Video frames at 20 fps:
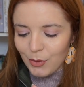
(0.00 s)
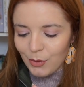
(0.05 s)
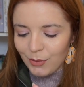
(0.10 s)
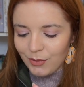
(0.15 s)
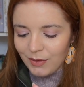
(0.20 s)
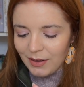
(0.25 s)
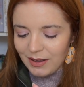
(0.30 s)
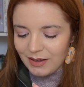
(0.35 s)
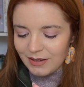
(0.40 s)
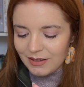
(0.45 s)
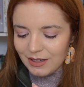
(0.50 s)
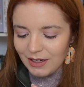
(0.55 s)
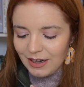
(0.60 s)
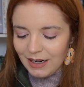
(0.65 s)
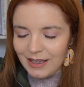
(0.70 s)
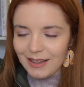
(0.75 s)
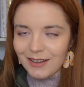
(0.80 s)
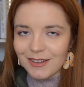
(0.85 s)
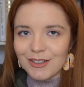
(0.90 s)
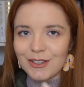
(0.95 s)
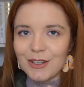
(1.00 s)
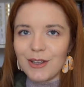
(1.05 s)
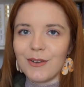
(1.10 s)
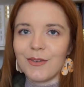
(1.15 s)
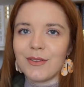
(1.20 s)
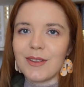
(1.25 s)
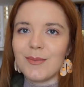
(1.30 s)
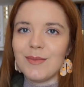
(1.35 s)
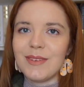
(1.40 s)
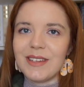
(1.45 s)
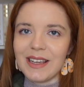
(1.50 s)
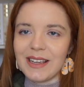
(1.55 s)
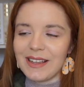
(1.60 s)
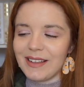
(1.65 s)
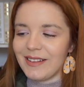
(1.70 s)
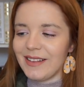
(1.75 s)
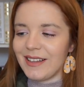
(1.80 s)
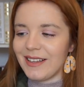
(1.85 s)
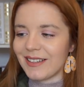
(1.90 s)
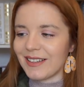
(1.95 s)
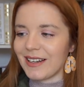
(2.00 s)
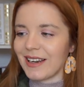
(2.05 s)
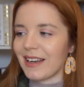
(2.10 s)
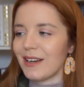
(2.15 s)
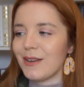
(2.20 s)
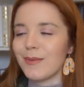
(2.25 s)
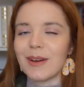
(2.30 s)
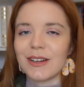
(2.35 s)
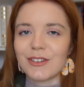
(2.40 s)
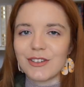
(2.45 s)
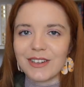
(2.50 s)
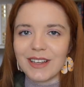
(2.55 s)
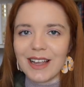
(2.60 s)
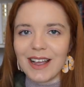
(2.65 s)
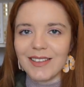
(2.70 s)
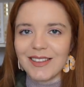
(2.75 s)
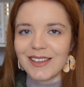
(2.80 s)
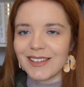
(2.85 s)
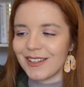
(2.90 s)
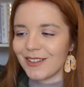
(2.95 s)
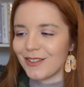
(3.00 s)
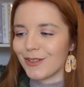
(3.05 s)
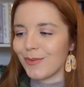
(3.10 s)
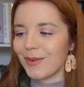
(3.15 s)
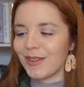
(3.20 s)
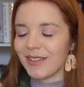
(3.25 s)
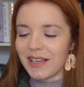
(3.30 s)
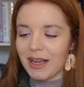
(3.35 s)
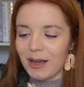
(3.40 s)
over to like serve them tea in this. Like, can you imagine getting this at someone's